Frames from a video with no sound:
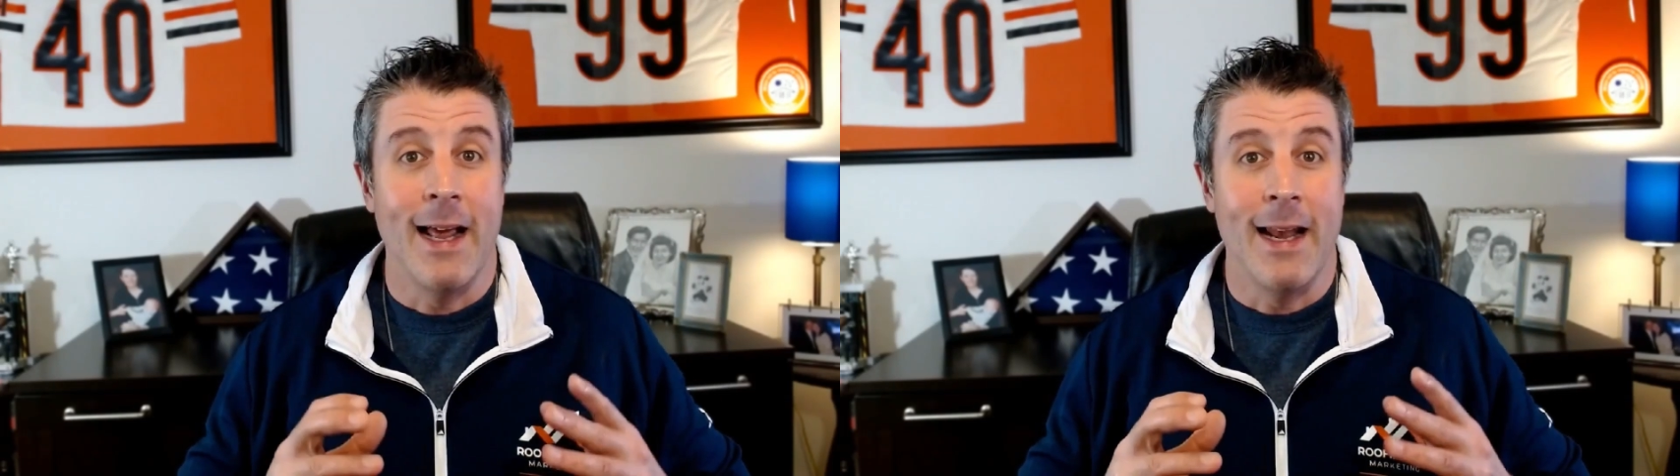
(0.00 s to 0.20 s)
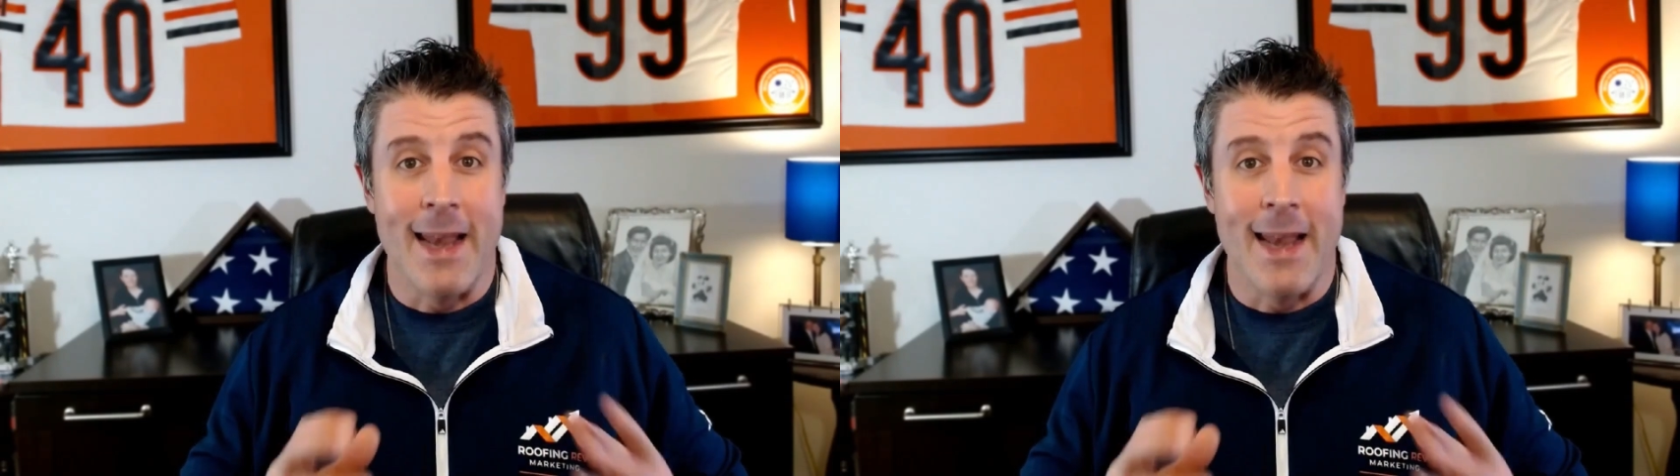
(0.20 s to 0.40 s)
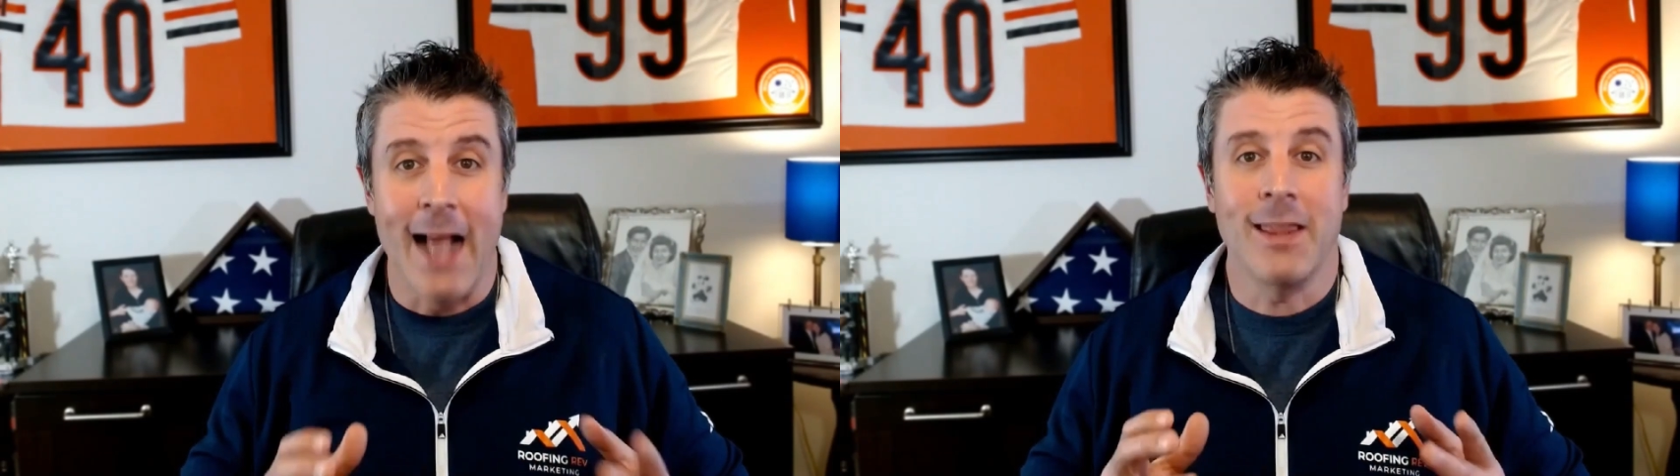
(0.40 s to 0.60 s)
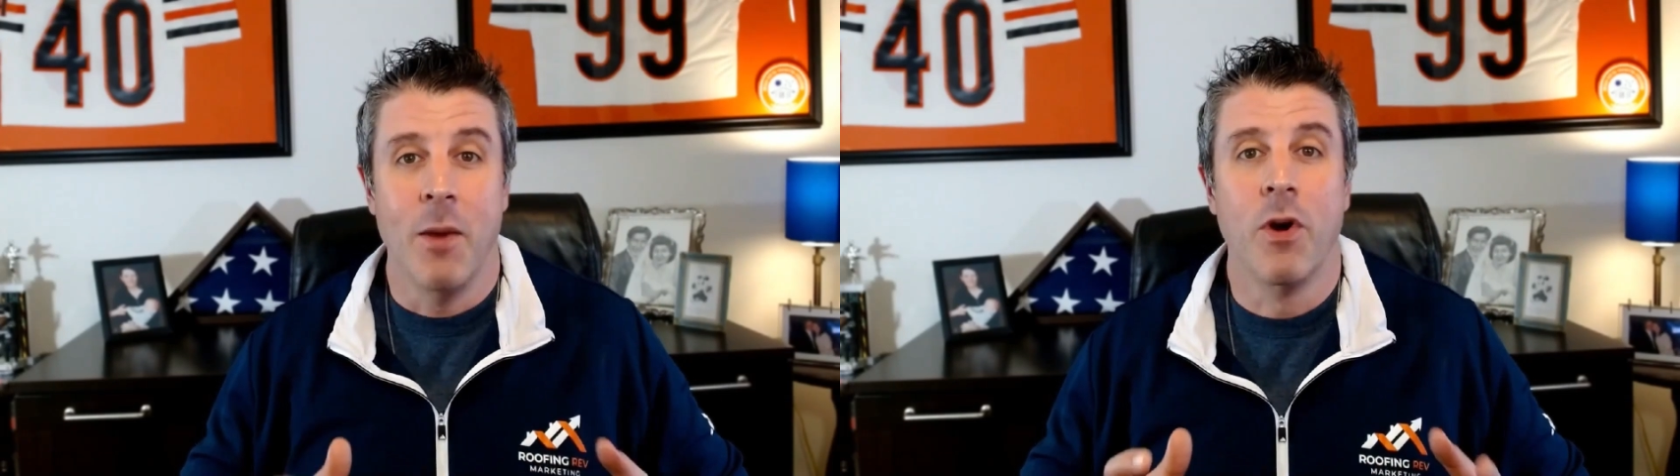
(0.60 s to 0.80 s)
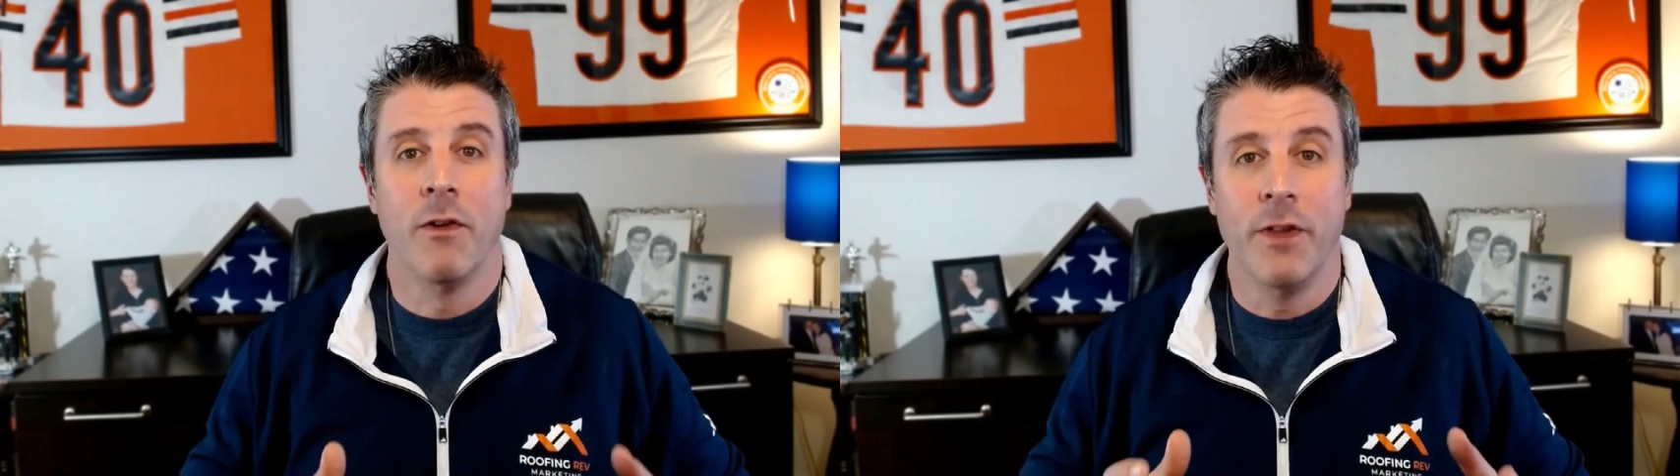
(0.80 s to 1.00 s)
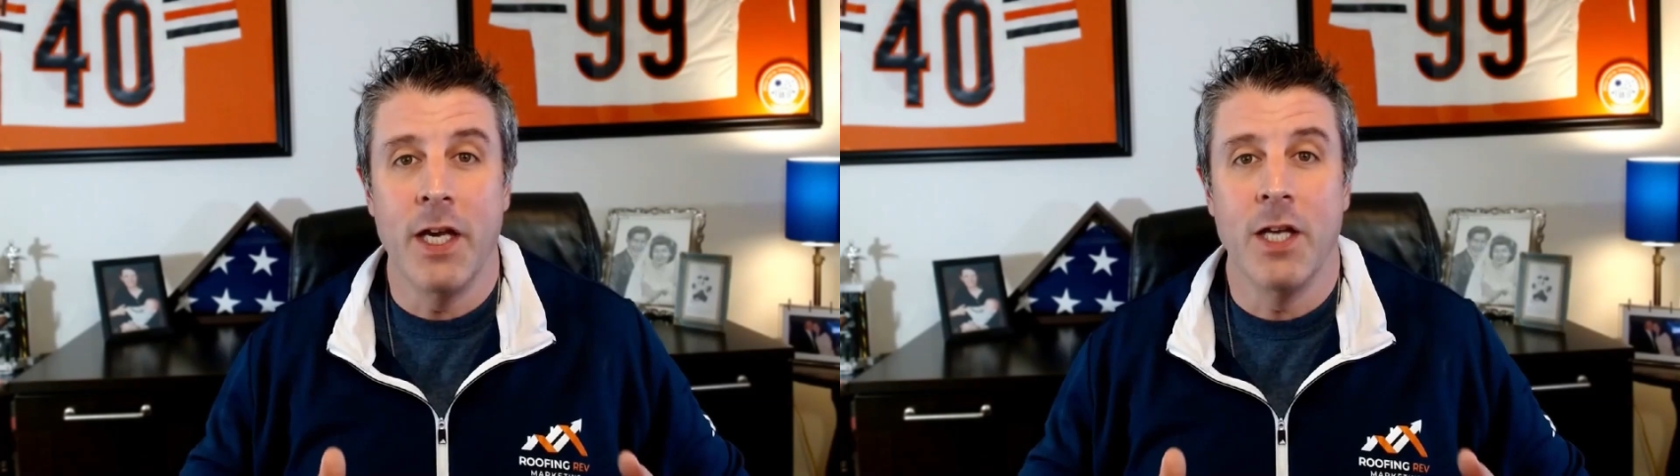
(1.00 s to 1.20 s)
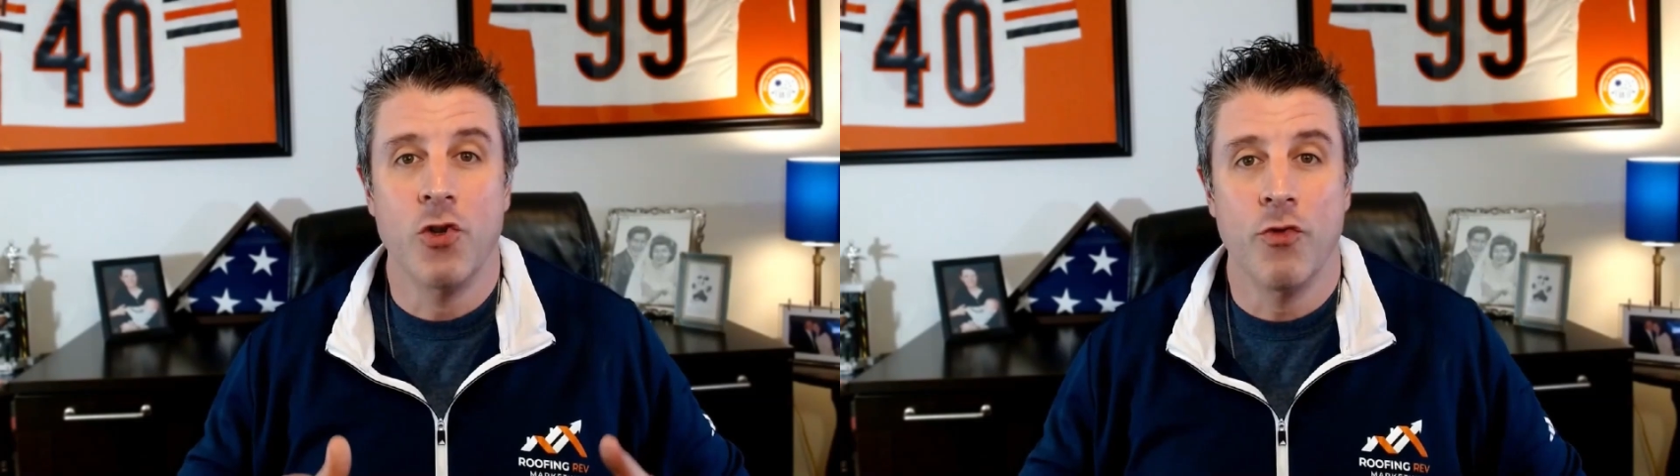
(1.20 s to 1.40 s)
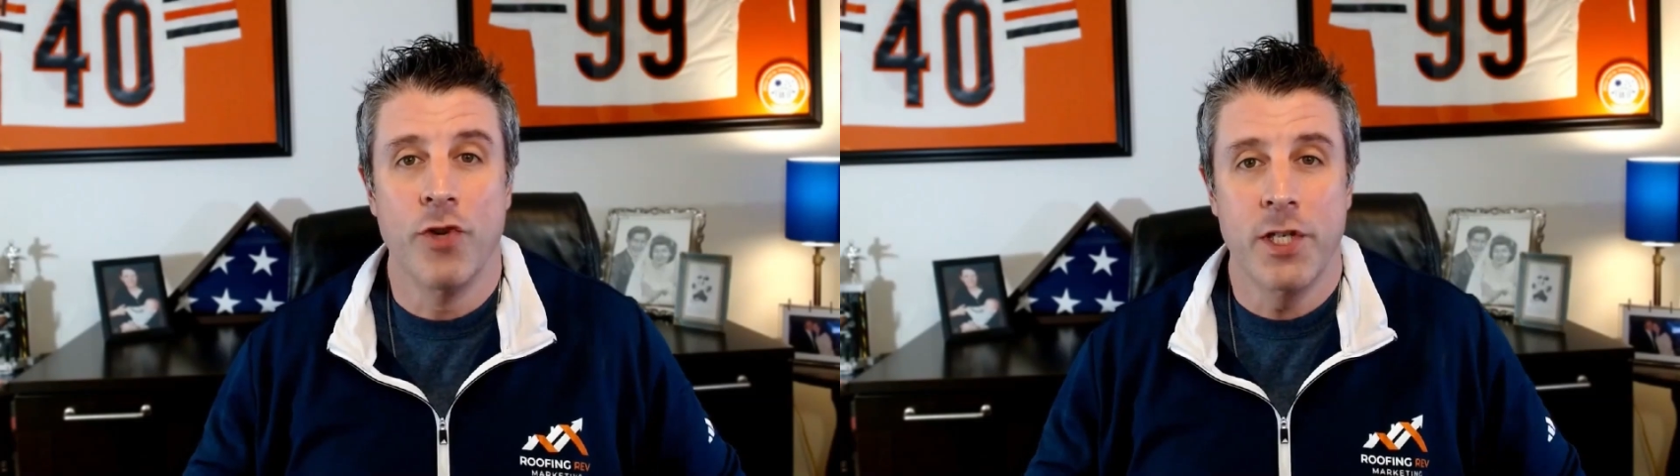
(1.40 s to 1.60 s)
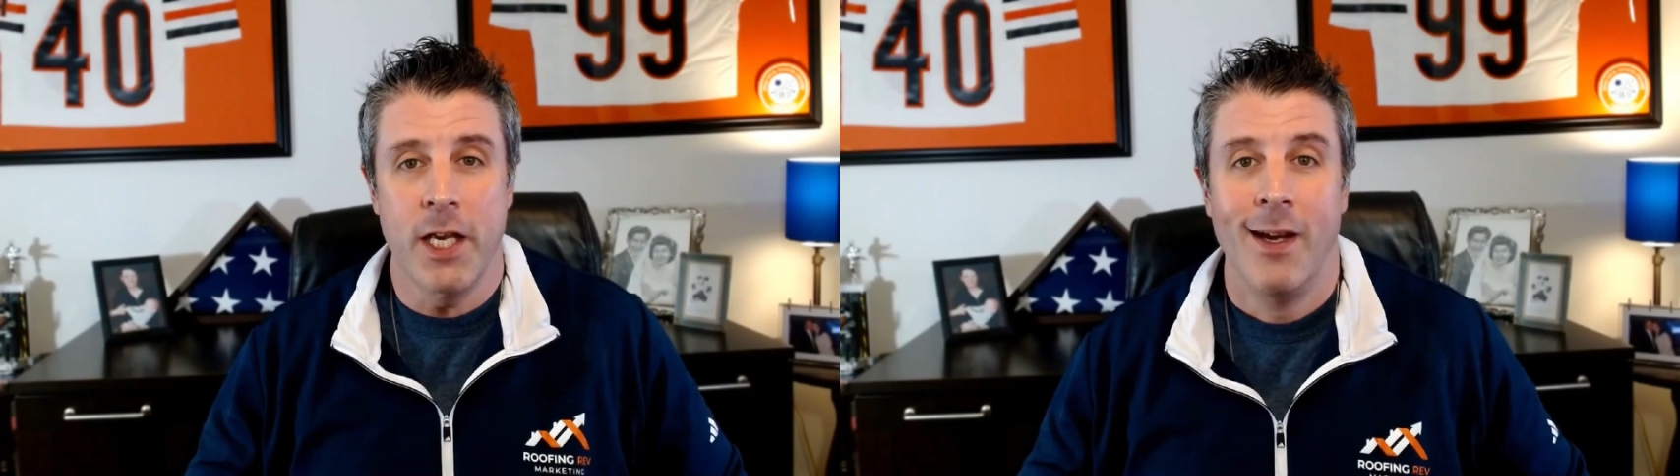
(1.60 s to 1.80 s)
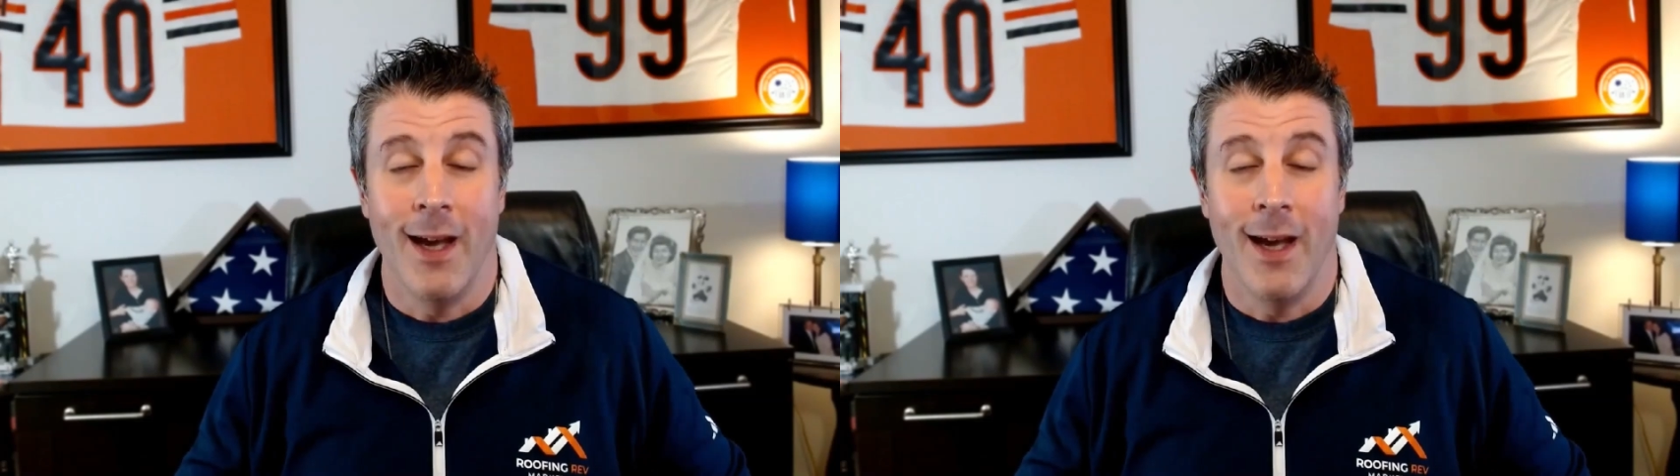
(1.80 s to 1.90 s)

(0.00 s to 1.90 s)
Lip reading: not the number of leads you receive,